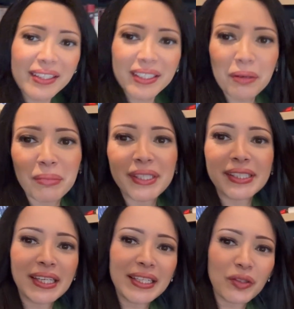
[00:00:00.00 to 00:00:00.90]
they are
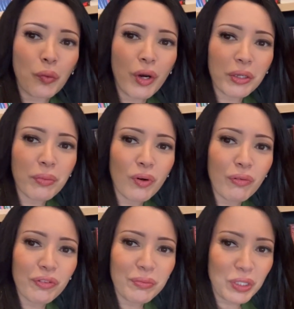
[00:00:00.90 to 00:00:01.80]
making a little water
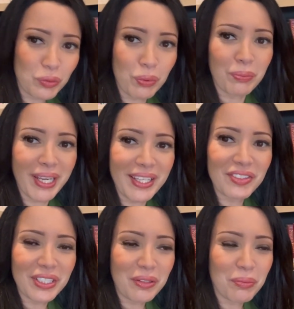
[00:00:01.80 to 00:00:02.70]
bowl for me to put my
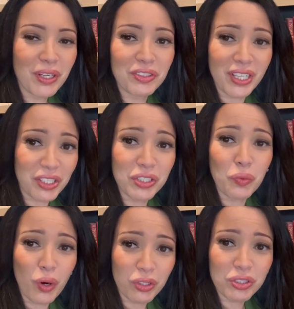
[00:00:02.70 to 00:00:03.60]
hands in, because I
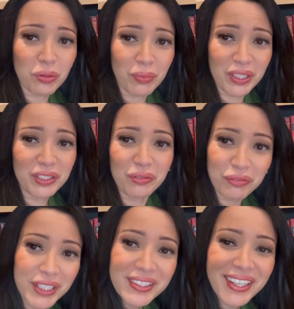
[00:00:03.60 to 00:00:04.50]
actually washed somebody's
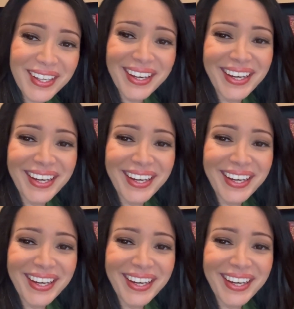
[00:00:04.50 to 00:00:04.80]
feet